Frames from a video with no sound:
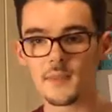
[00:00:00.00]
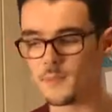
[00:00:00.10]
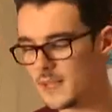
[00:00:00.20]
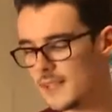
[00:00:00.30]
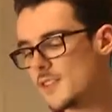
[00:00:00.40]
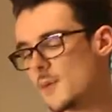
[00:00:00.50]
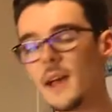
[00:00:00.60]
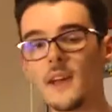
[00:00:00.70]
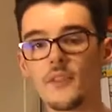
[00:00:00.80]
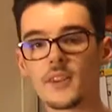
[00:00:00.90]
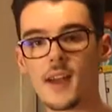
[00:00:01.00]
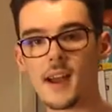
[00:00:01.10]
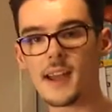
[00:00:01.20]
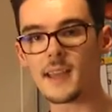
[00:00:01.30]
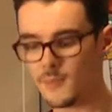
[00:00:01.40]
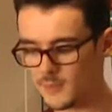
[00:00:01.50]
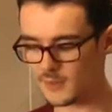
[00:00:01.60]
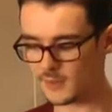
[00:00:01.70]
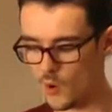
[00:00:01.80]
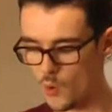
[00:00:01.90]
the medium every time,
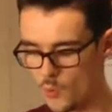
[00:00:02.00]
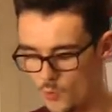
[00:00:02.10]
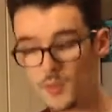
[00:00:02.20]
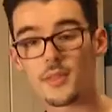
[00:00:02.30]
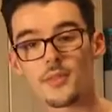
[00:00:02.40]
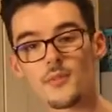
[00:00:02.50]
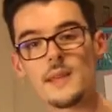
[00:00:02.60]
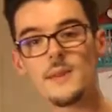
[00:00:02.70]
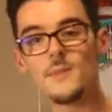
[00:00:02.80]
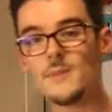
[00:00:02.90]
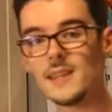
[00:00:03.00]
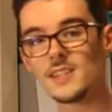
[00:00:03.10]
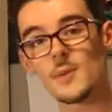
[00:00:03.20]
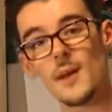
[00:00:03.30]
so 3 medium